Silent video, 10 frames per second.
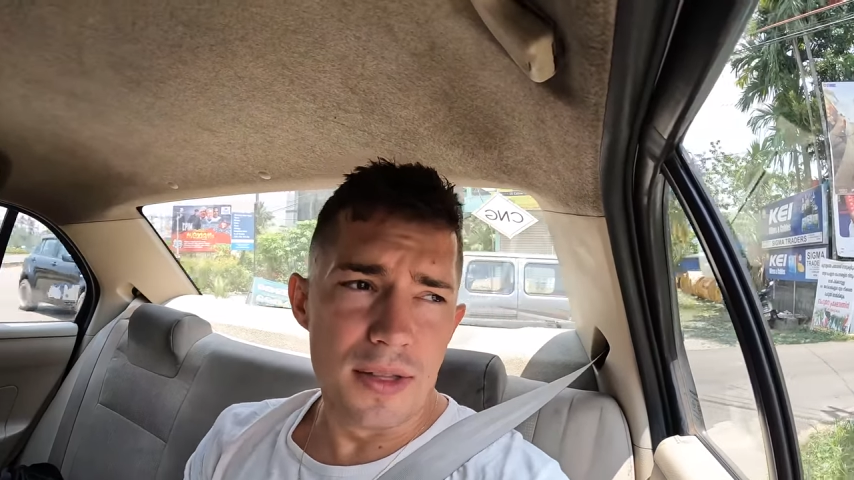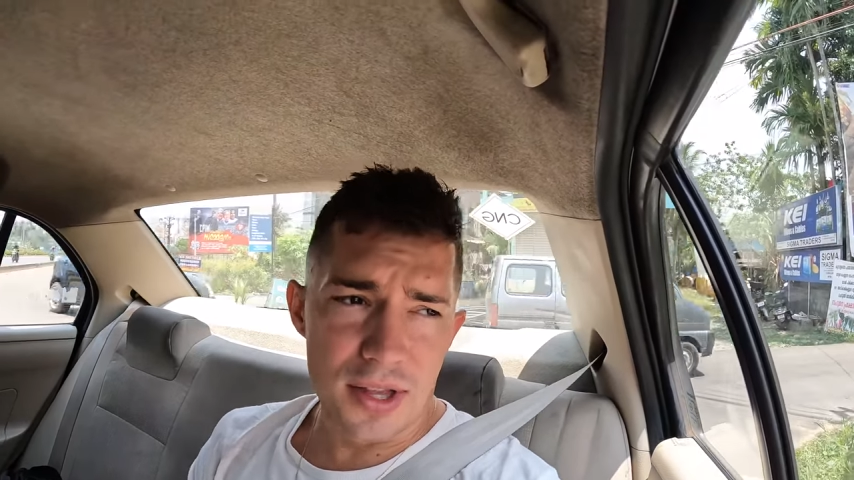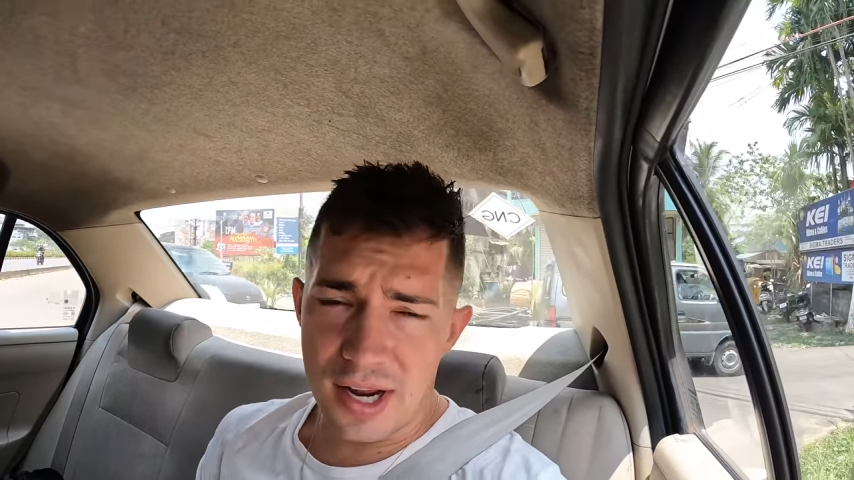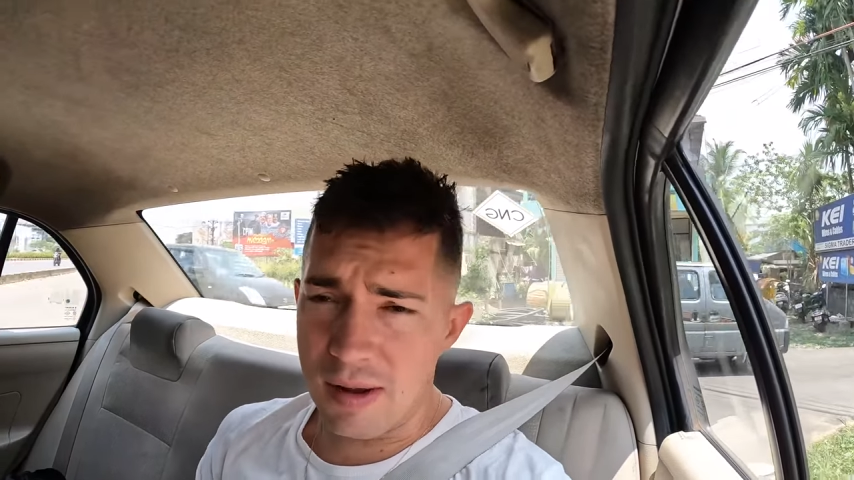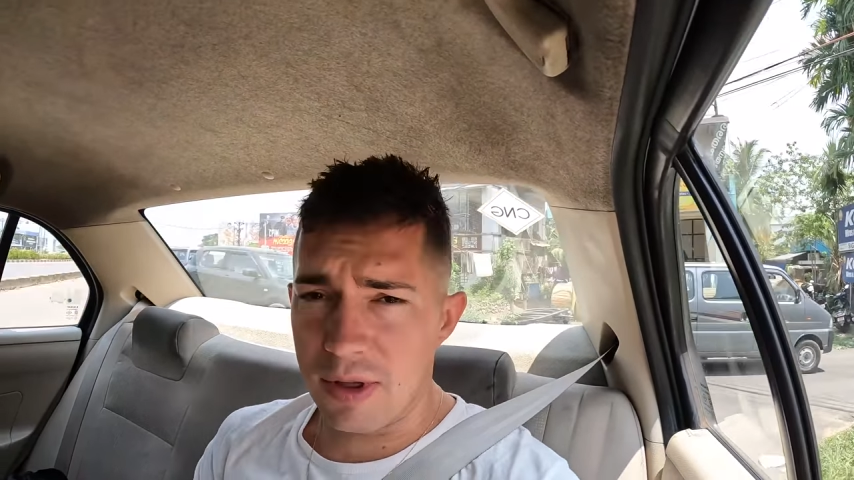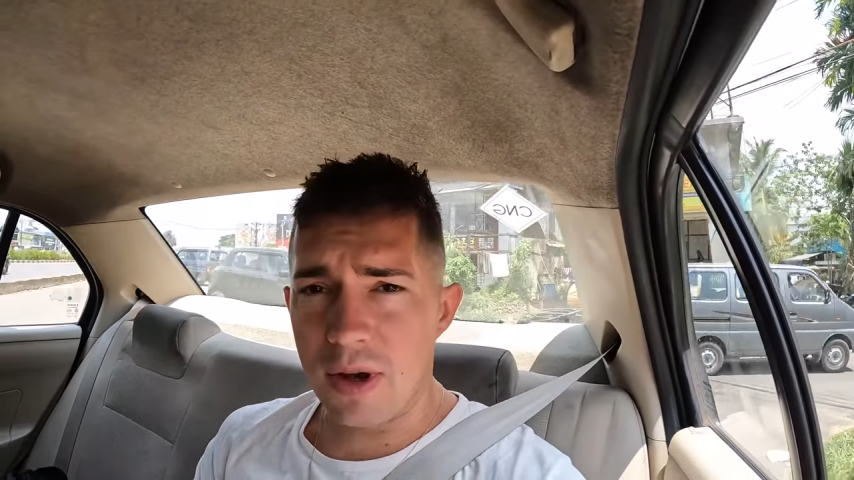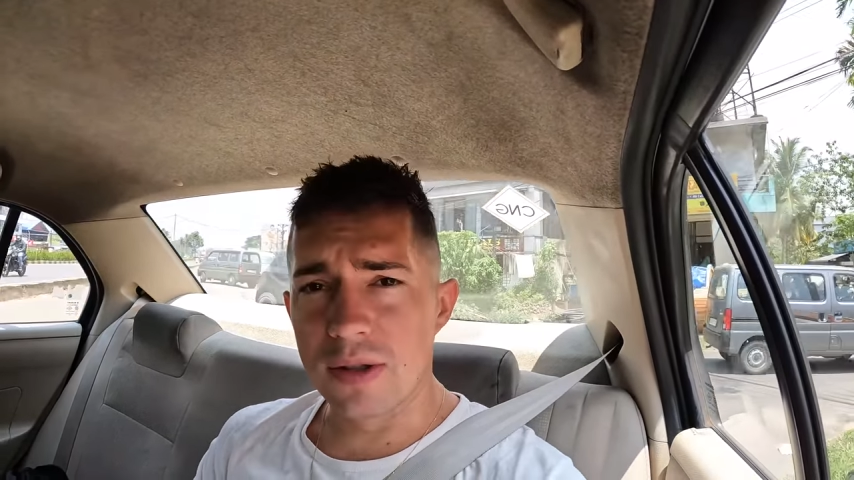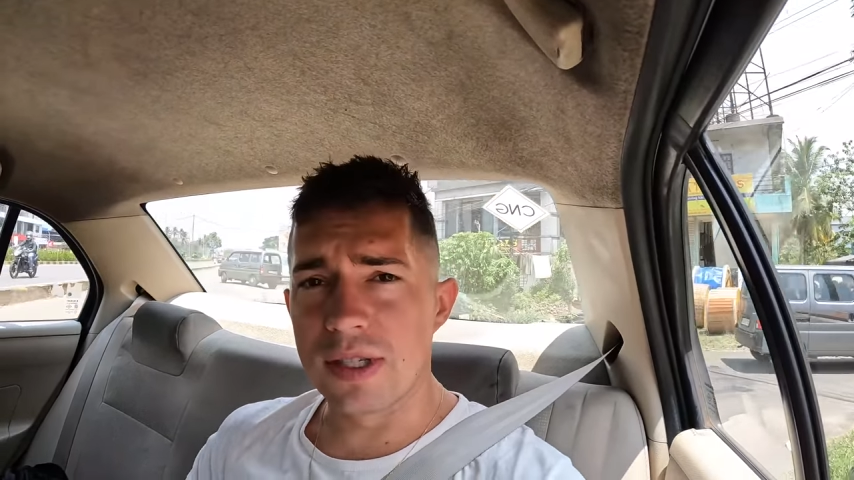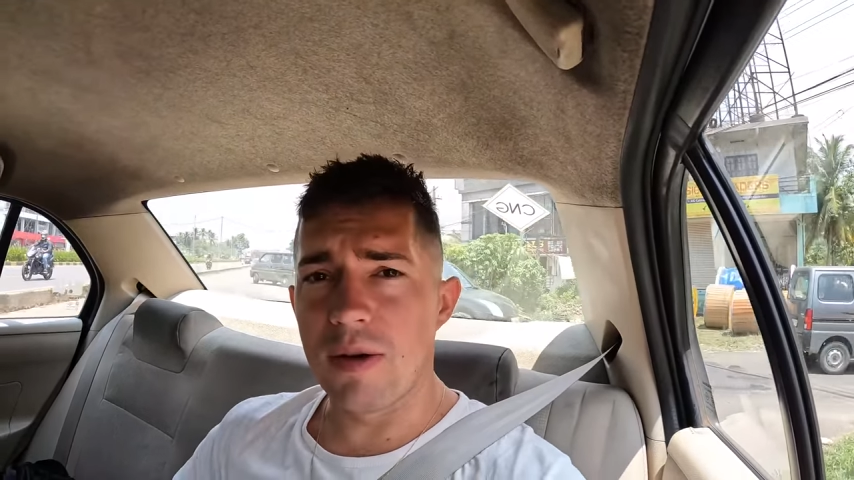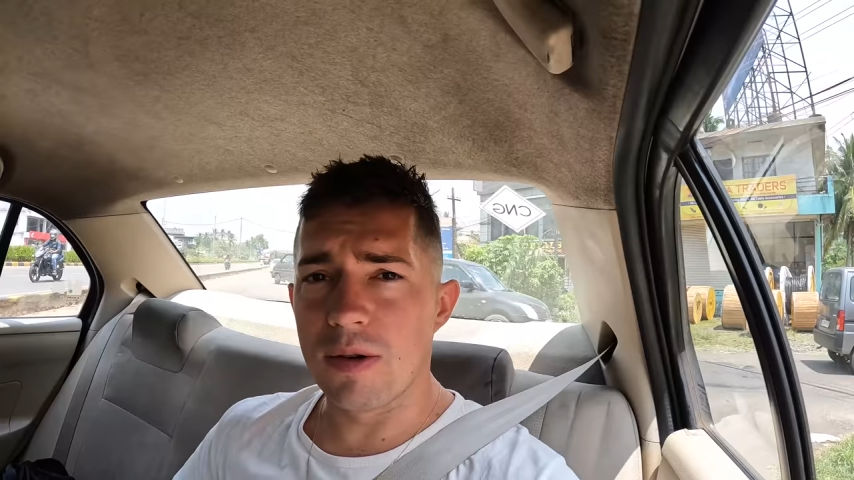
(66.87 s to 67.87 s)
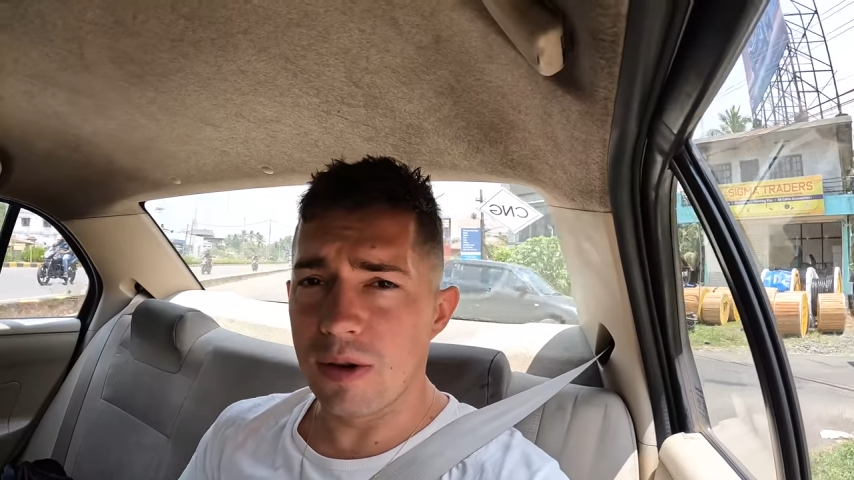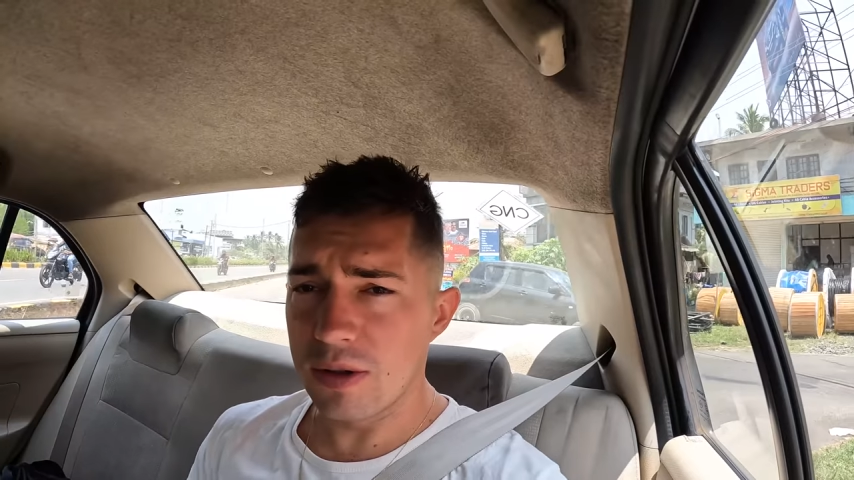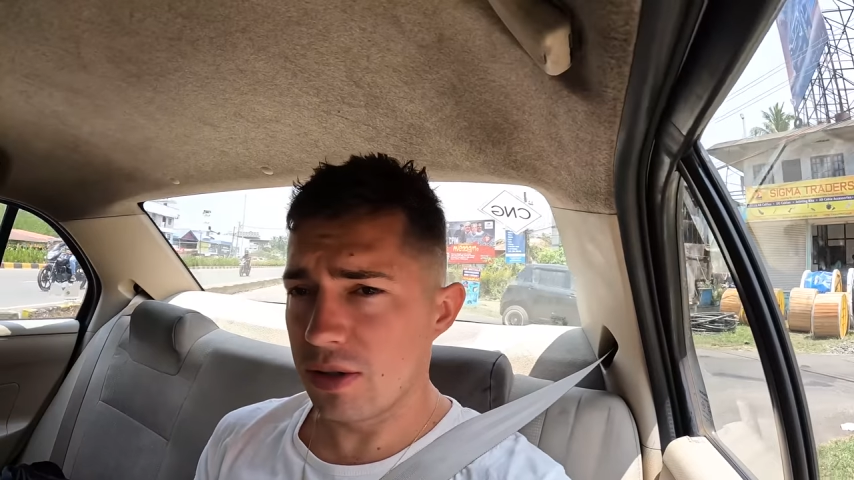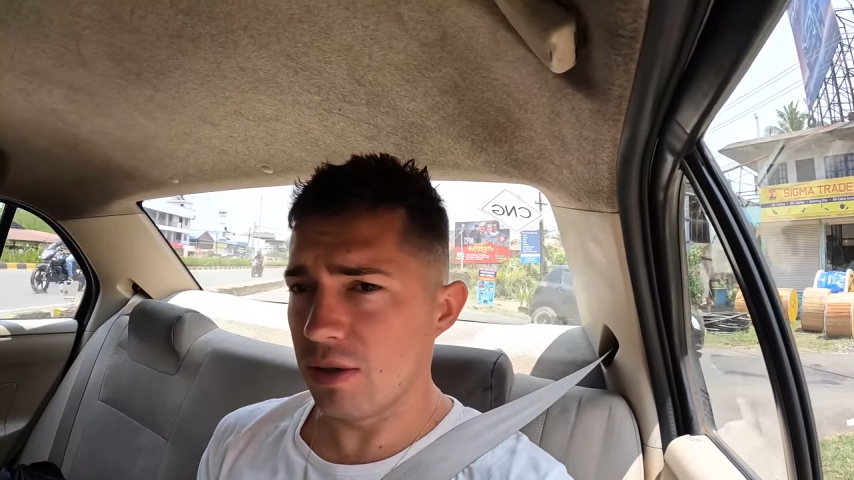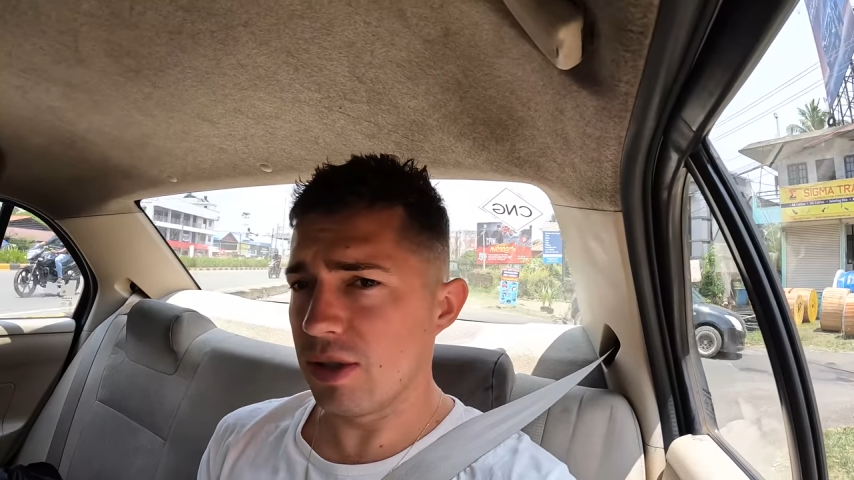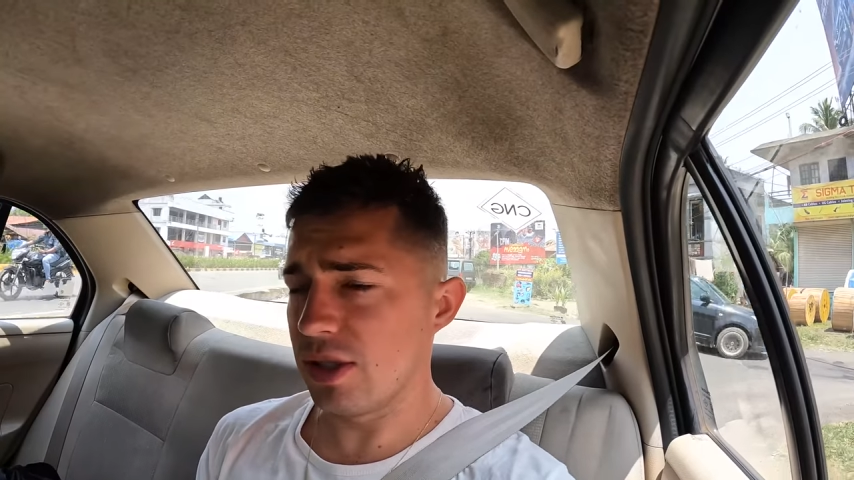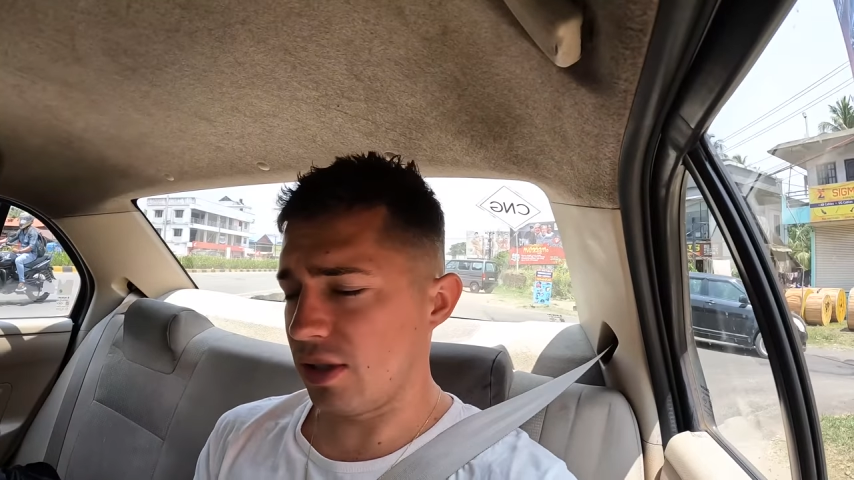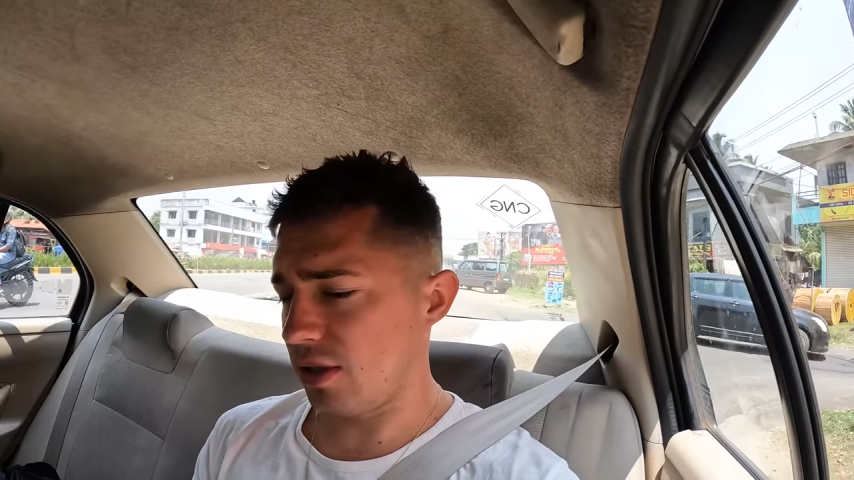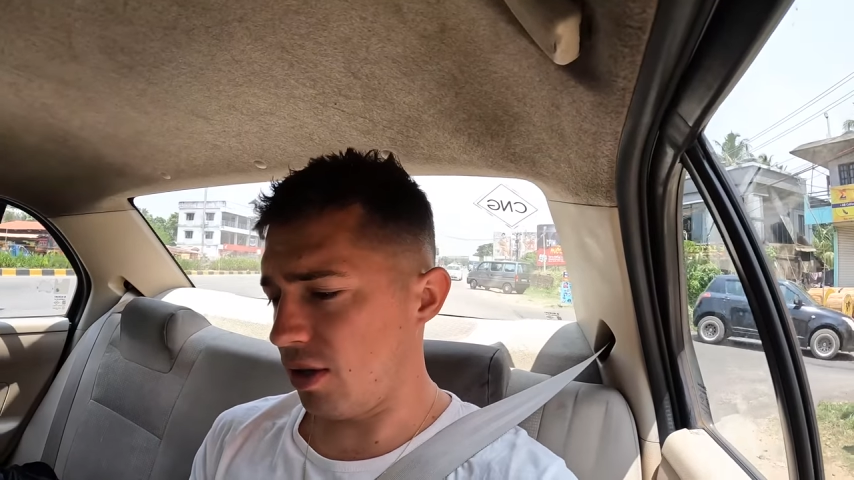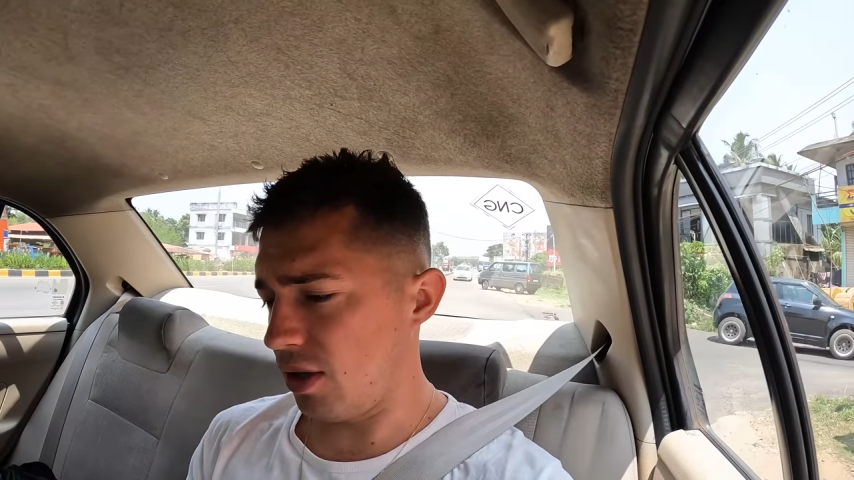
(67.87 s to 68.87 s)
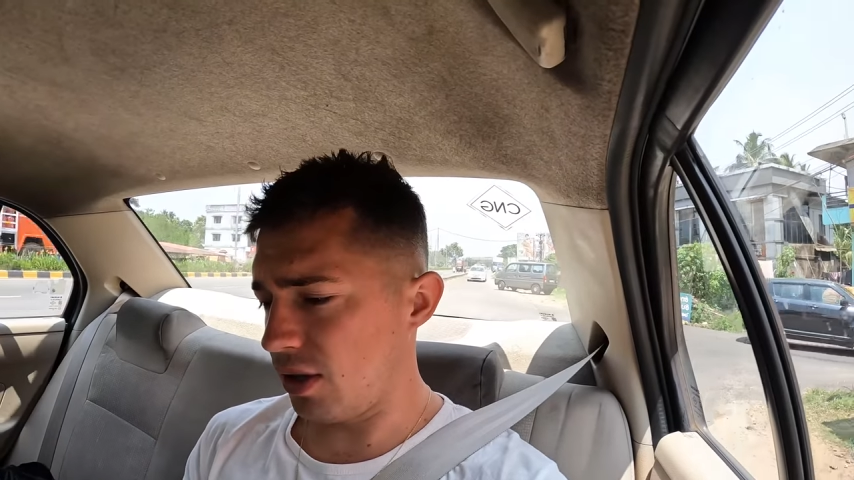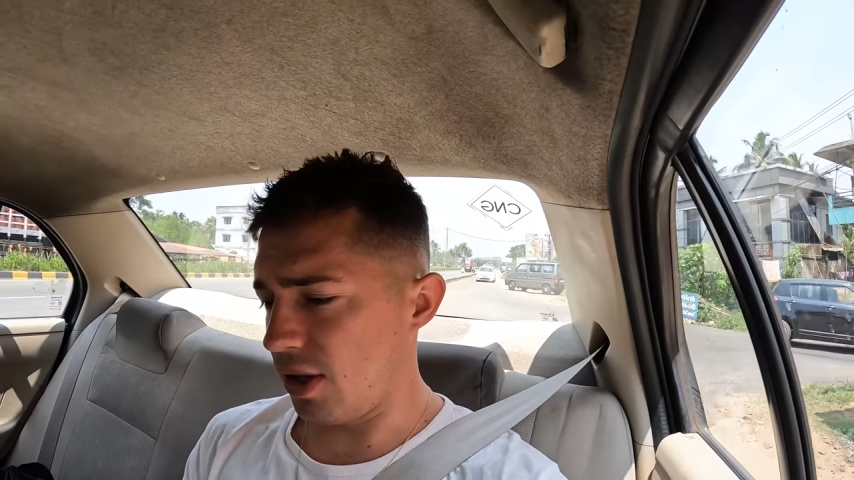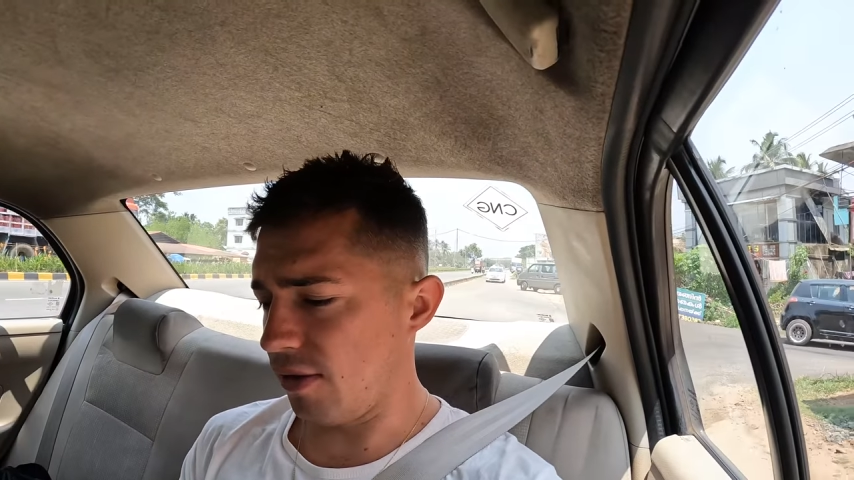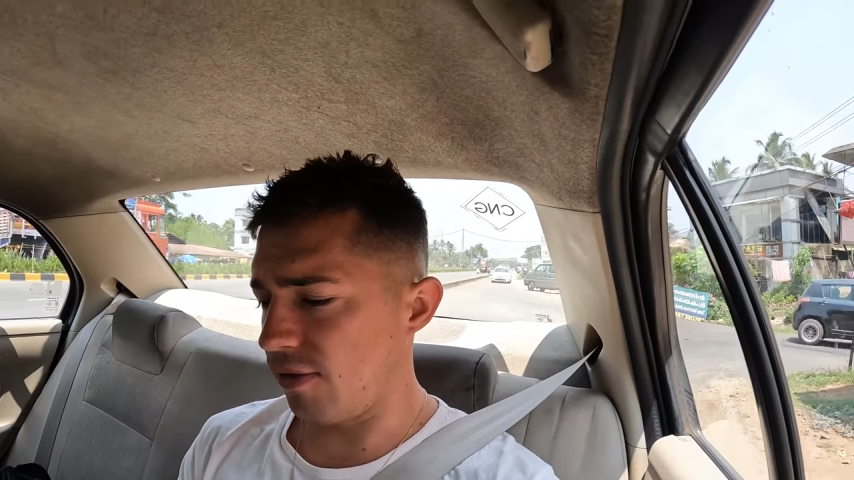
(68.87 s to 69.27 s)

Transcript: The name of the hotel we're going to is called